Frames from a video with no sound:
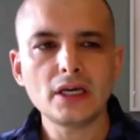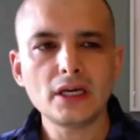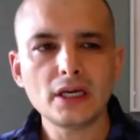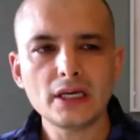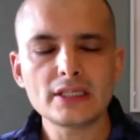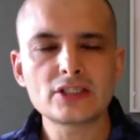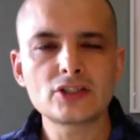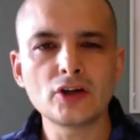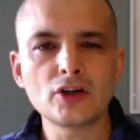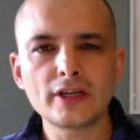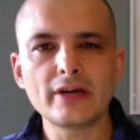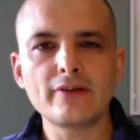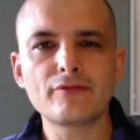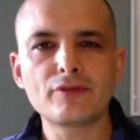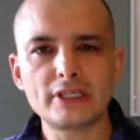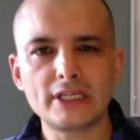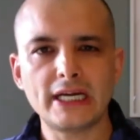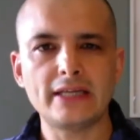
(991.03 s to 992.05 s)
It's not
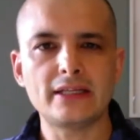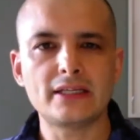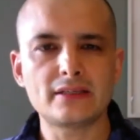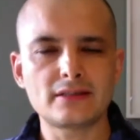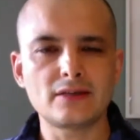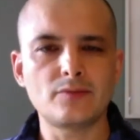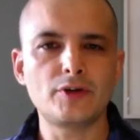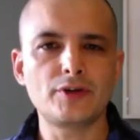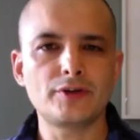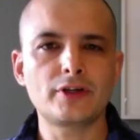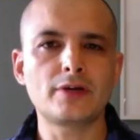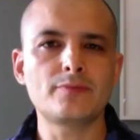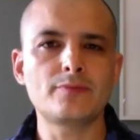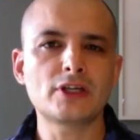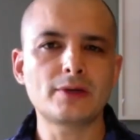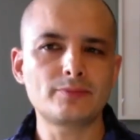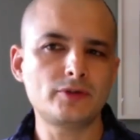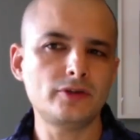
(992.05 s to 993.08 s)
every day that someone comes
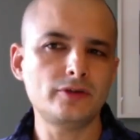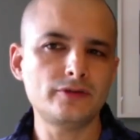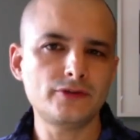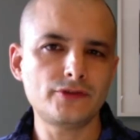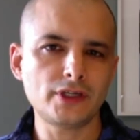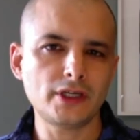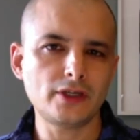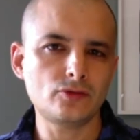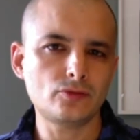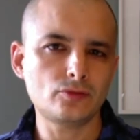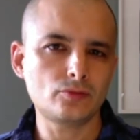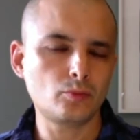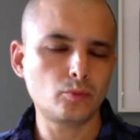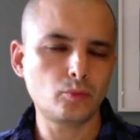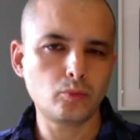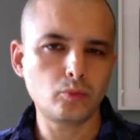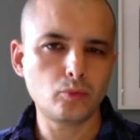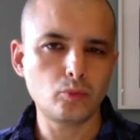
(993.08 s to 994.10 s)
up to you and says,
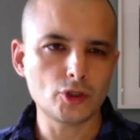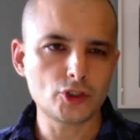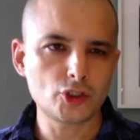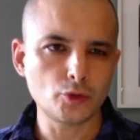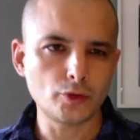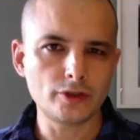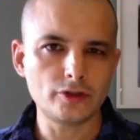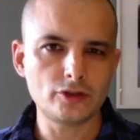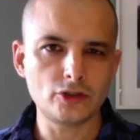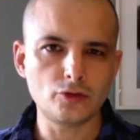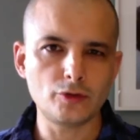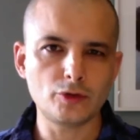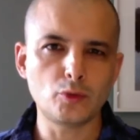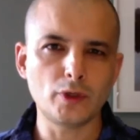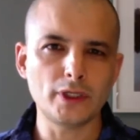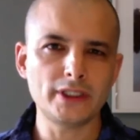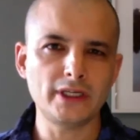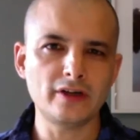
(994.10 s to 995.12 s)
what you want to do with
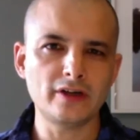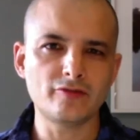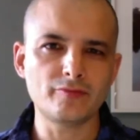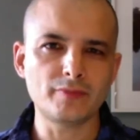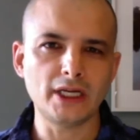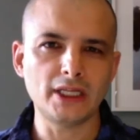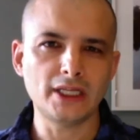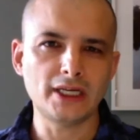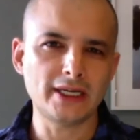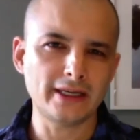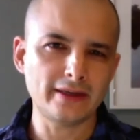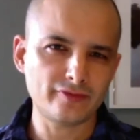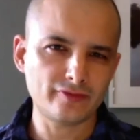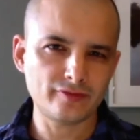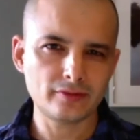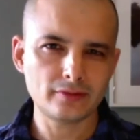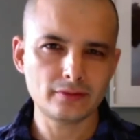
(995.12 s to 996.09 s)
one year of my life?